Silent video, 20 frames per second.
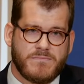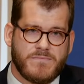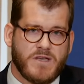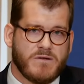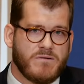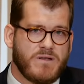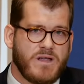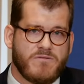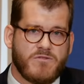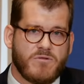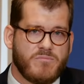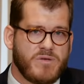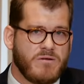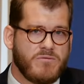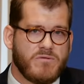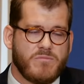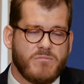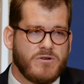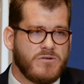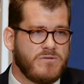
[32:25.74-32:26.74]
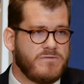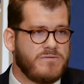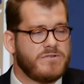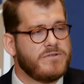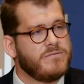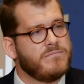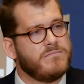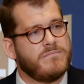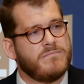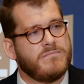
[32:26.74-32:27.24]
They'll never be removed,
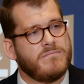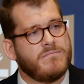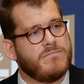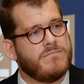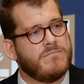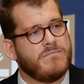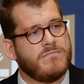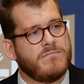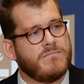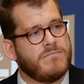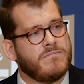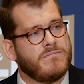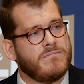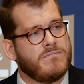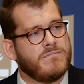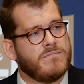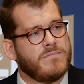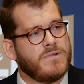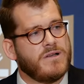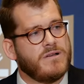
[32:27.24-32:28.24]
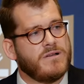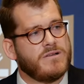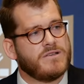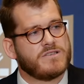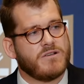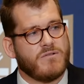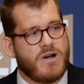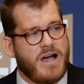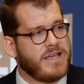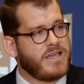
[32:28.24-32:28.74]

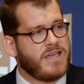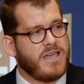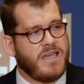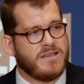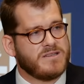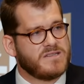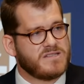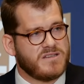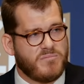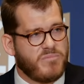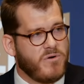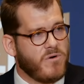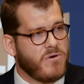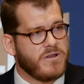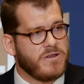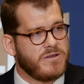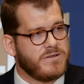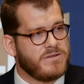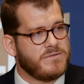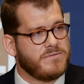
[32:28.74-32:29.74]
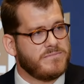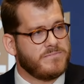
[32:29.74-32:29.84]
so I can't support it."